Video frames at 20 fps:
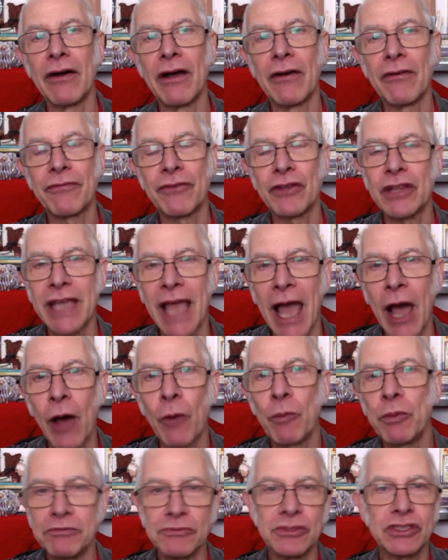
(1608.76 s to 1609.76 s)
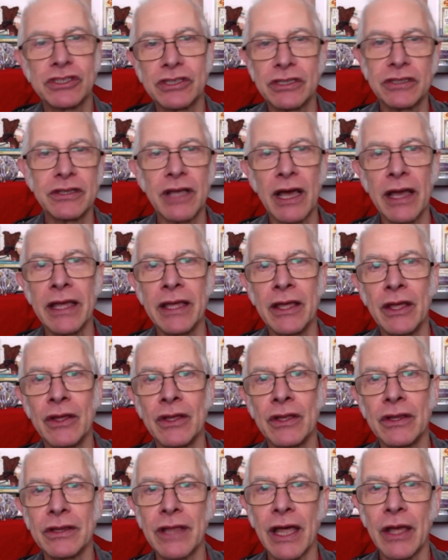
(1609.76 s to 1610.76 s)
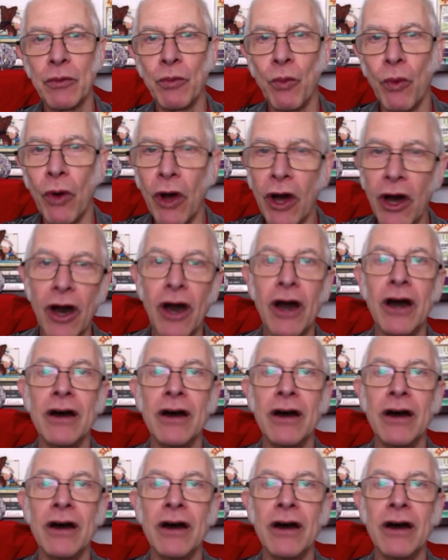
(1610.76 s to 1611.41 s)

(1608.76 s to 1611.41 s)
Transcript: for the albums that they were.